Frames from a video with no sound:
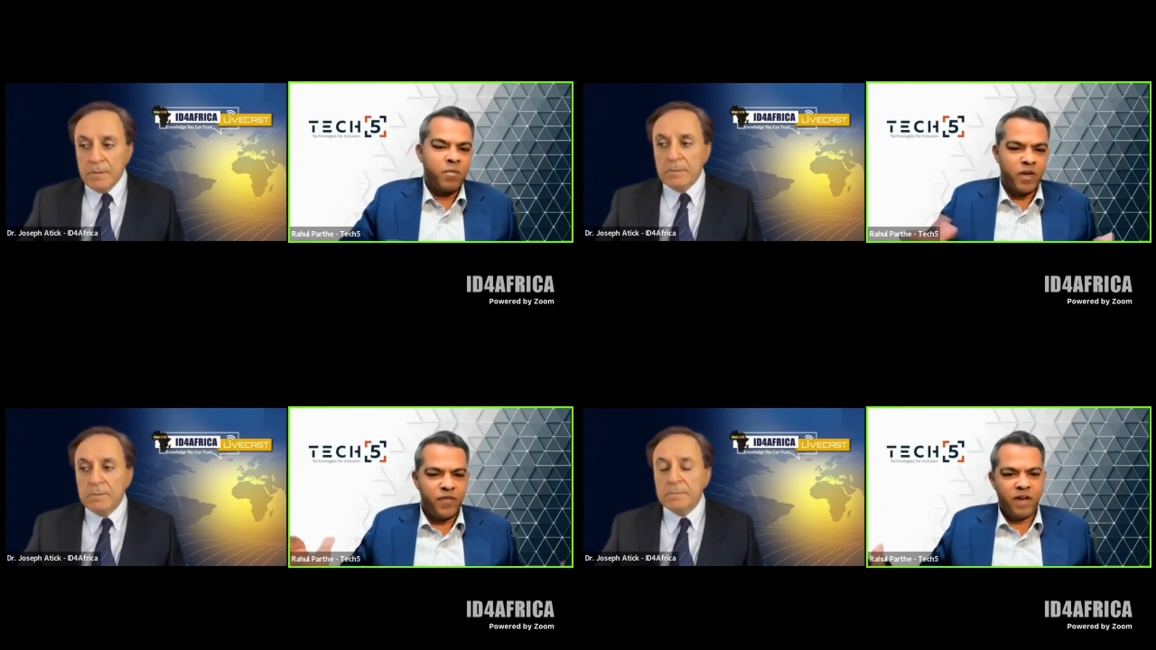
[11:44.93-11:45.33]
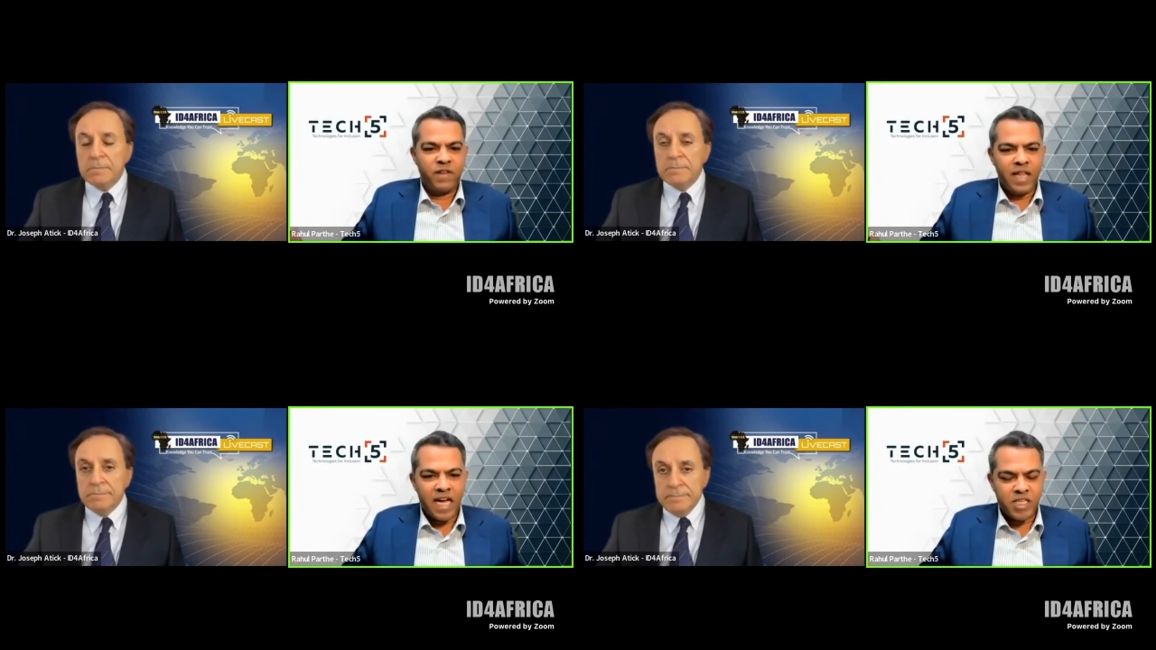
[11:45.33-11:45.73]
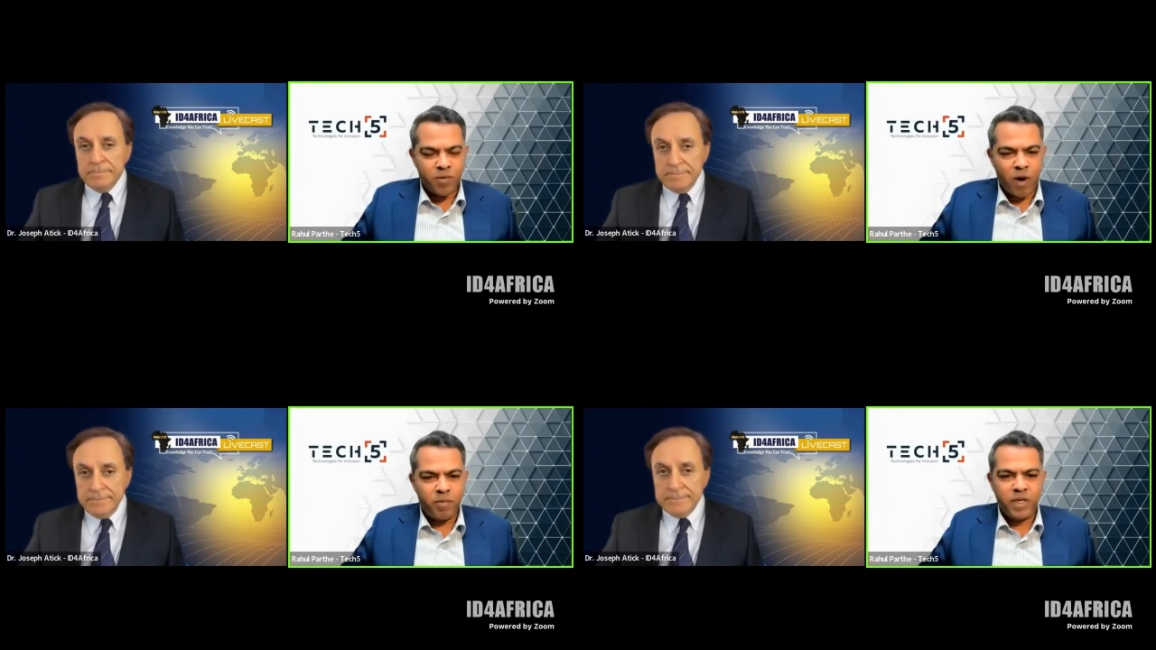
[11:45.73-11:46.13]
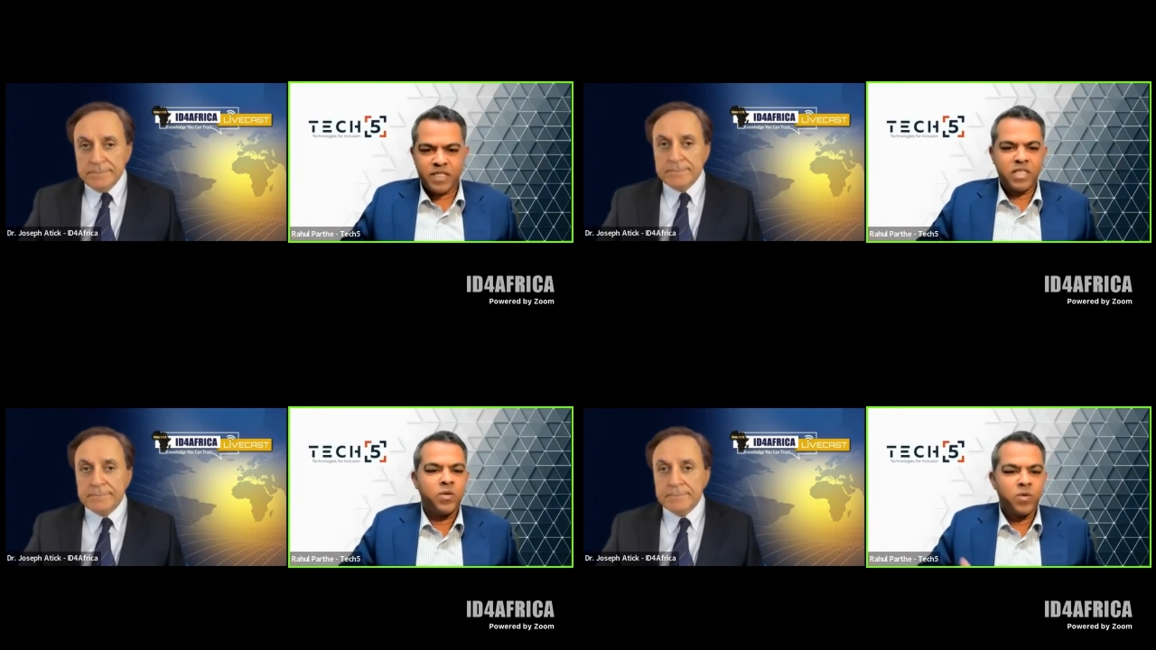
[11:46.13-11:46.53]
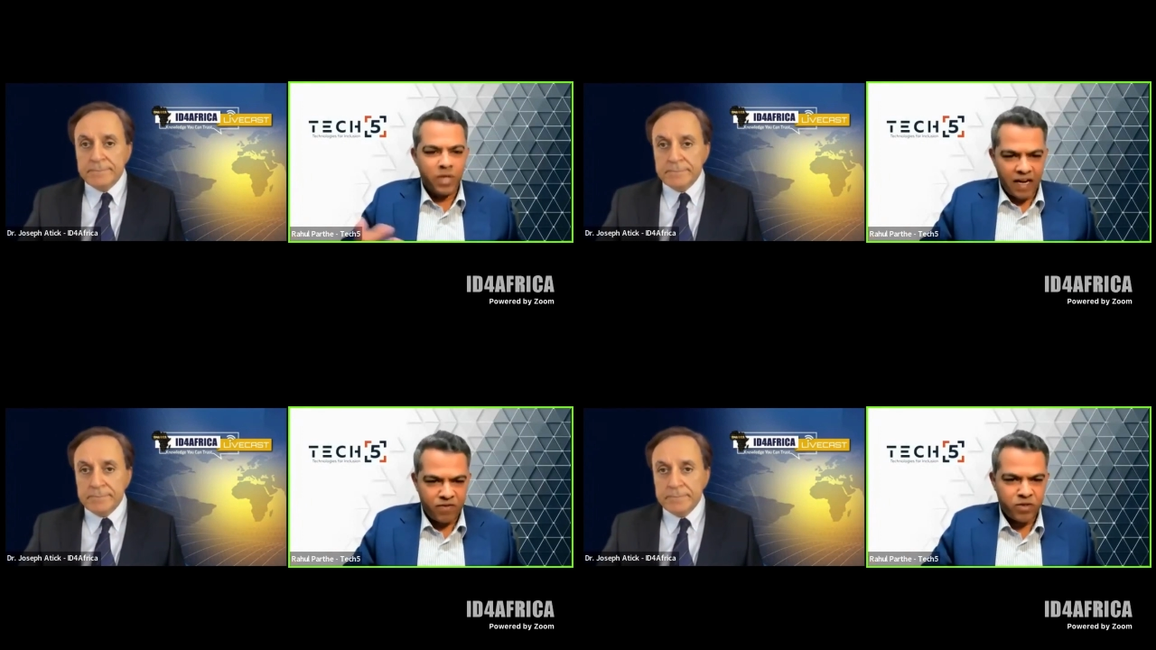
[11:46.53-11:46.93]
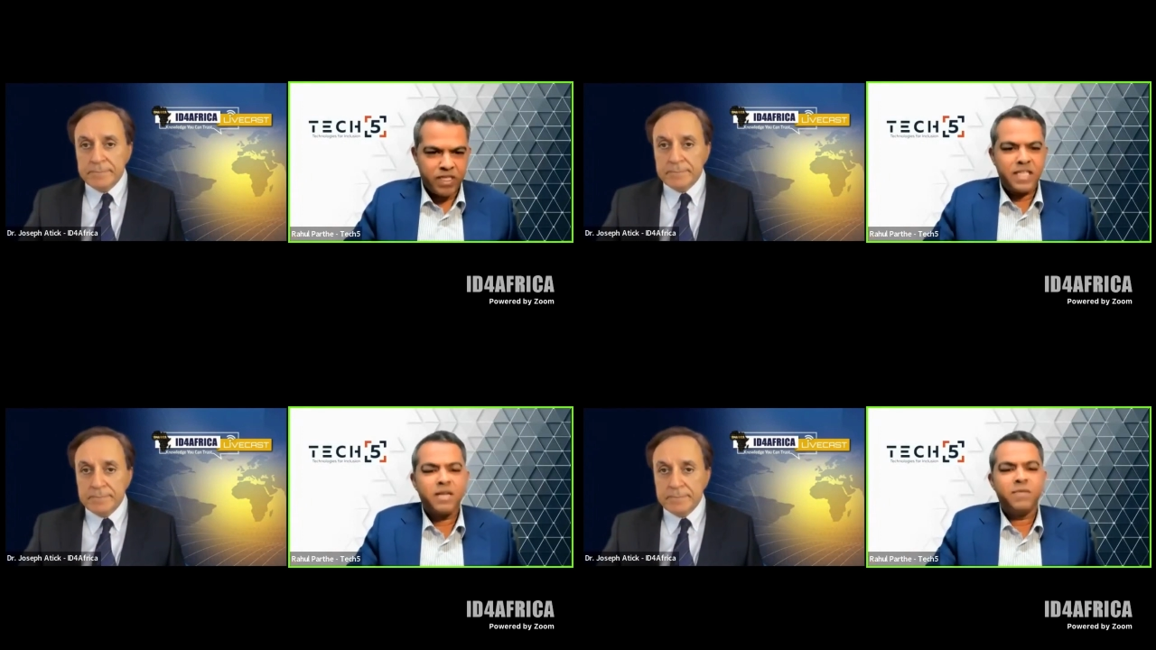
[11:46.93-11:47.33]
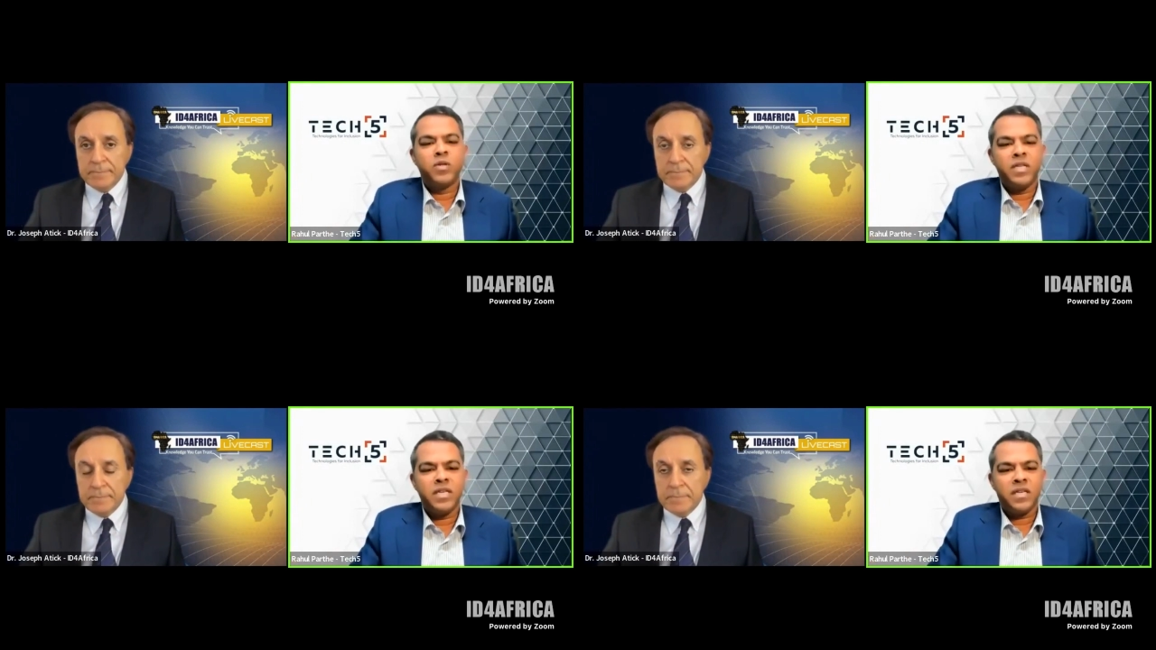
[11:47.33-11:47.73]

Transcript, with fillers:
Speaker 1: But if you have a large population, you will have to send them to